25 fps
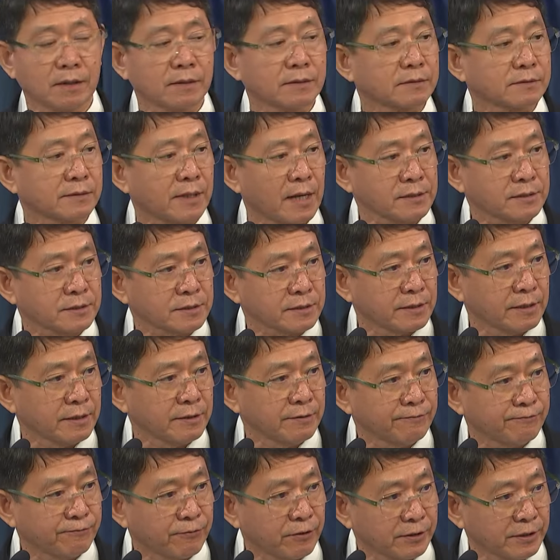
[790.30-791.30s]

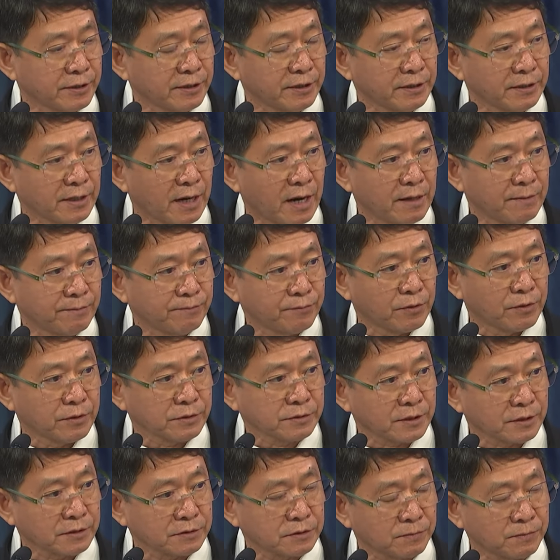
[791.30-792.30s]
tasking for the armed
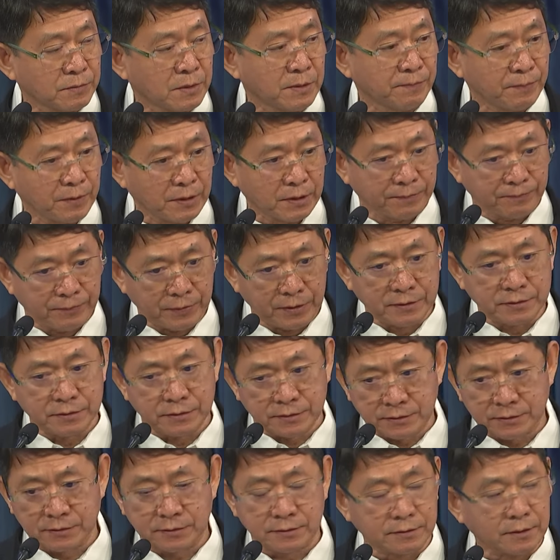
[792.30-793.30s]
forces of the
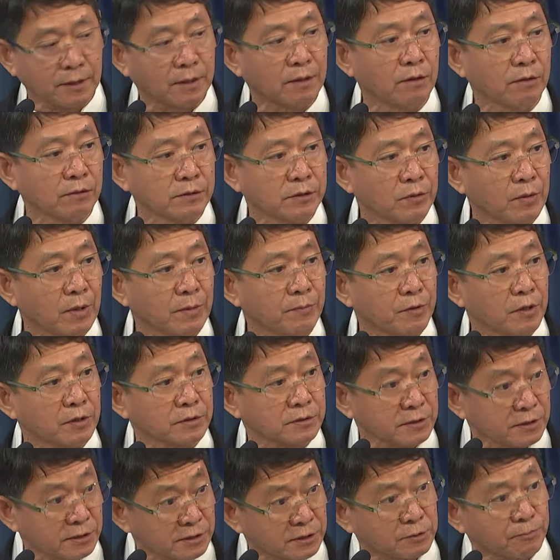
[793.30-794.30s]
Philippines all the way
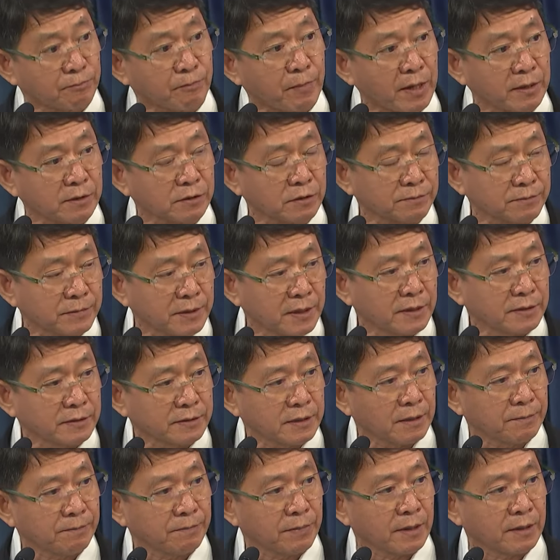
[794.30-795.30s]
because it's part of the
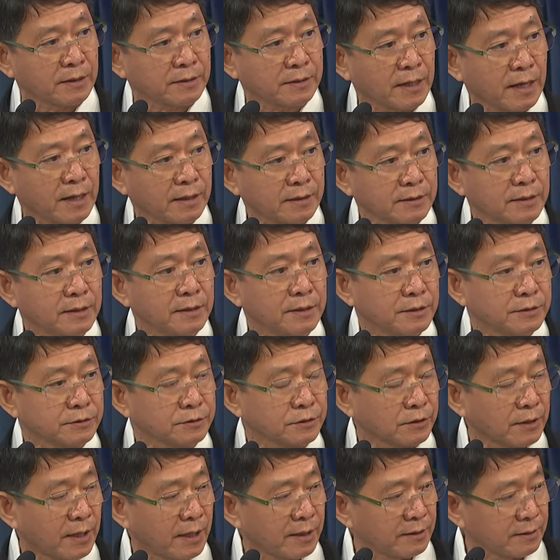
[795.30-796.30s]
NTF-ELCAC.
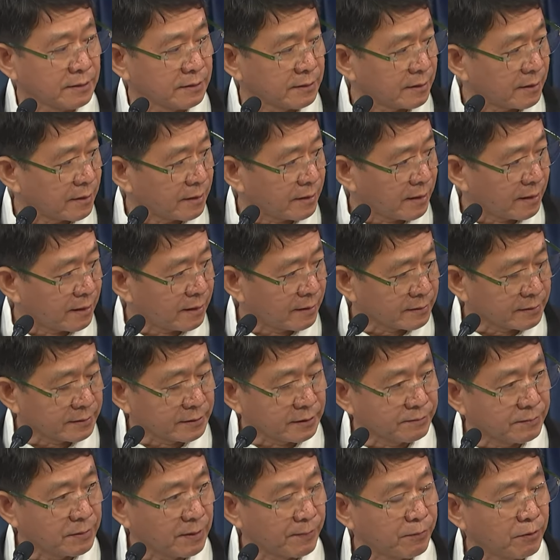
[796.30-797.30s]
So I'll
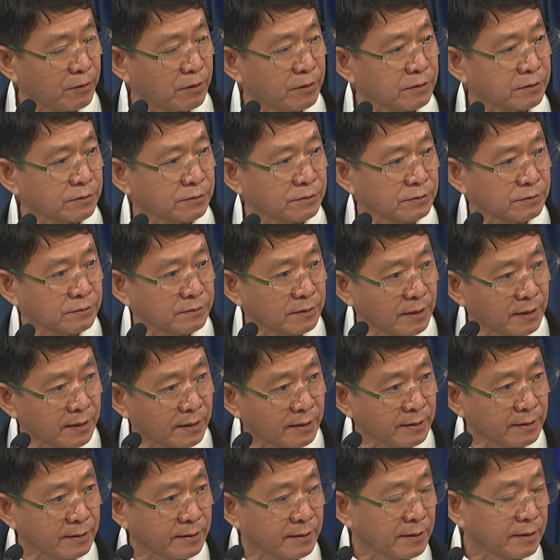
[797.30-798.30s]
give the floor
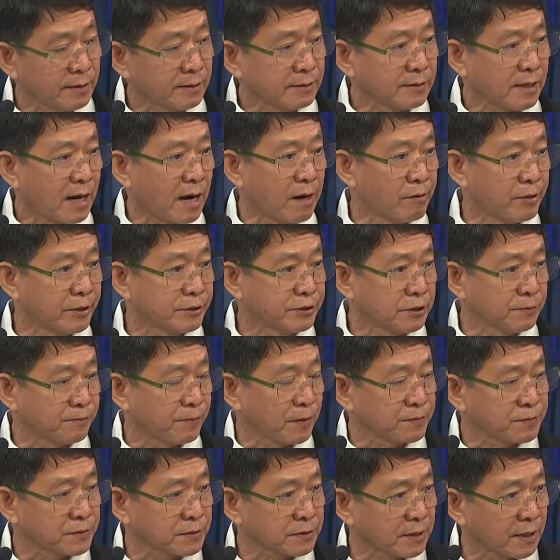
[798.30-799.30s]
to our Chief
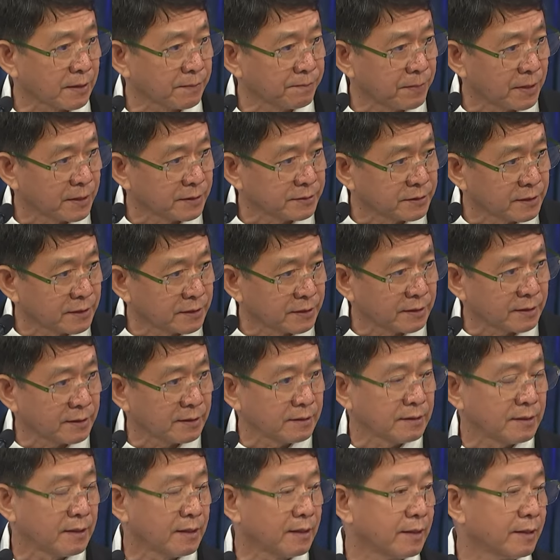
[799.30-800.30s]
of Staff, General
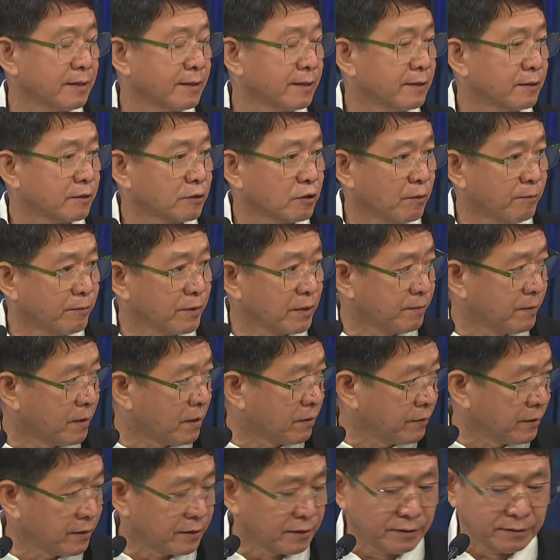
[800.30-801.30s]
Romeo
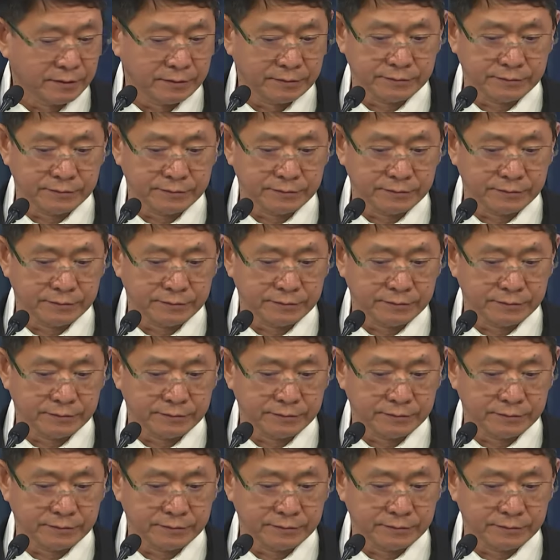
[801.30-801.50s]
Brawner.